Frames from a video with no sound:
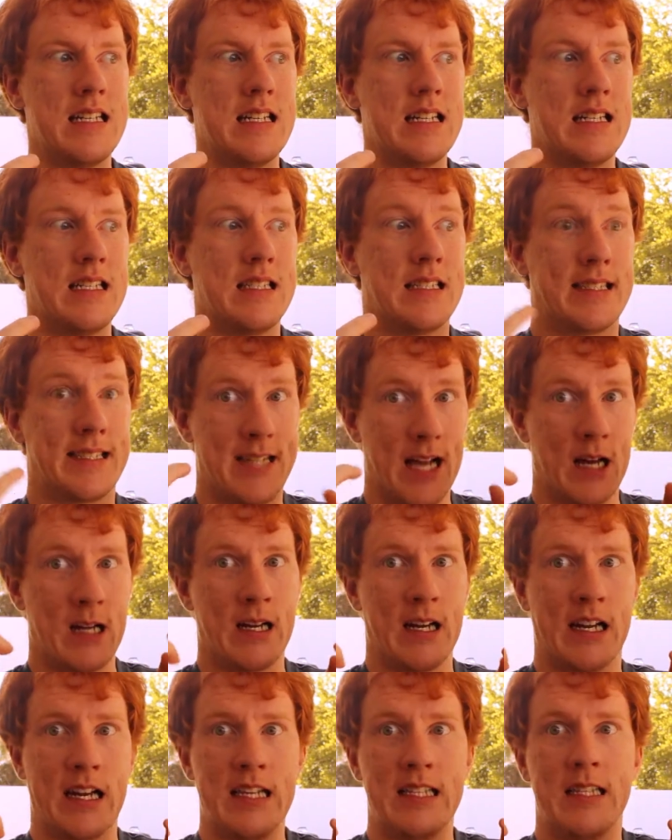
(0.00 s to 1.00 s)

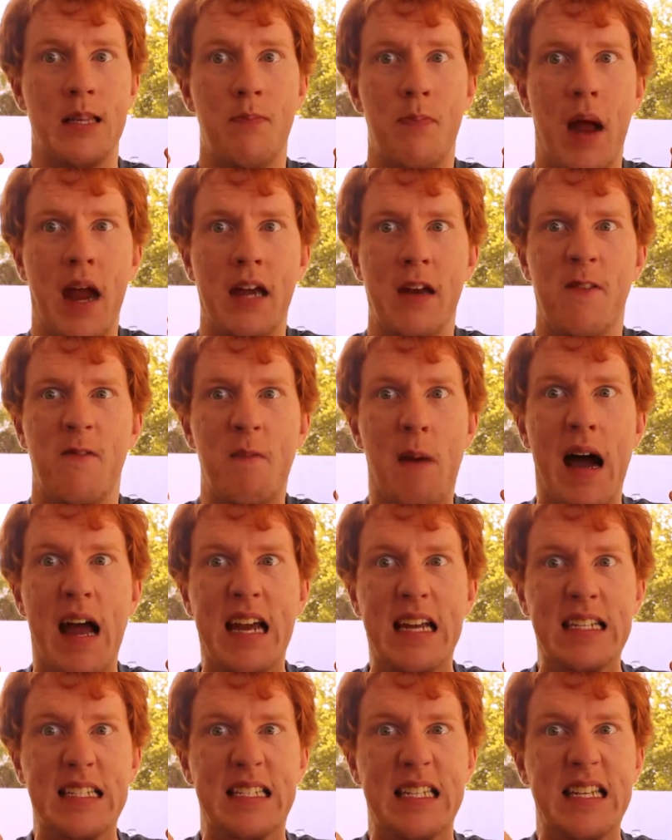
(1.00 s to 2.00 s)
Sonic is the bane of my
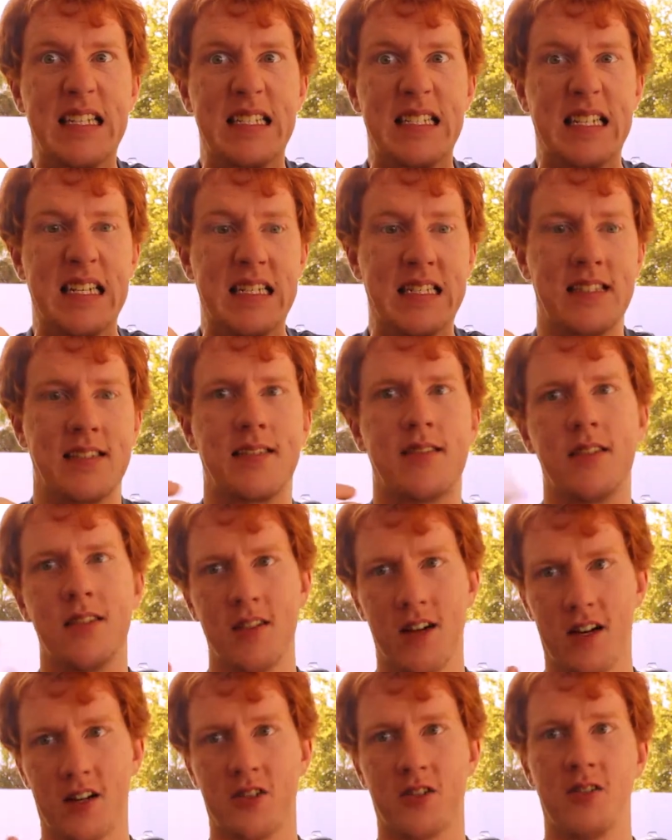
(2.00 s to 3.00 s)
existence
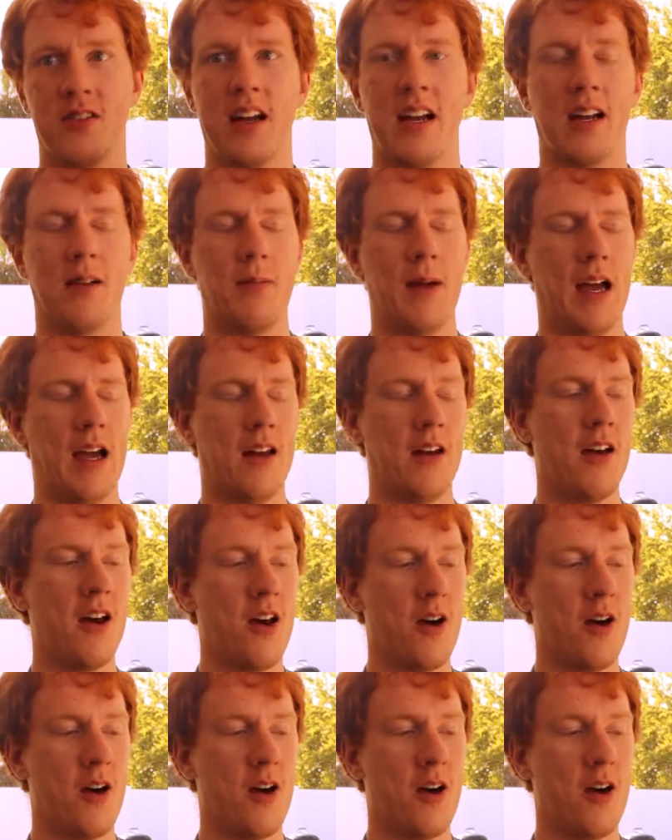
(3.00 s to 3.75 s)
Dr. Eggman,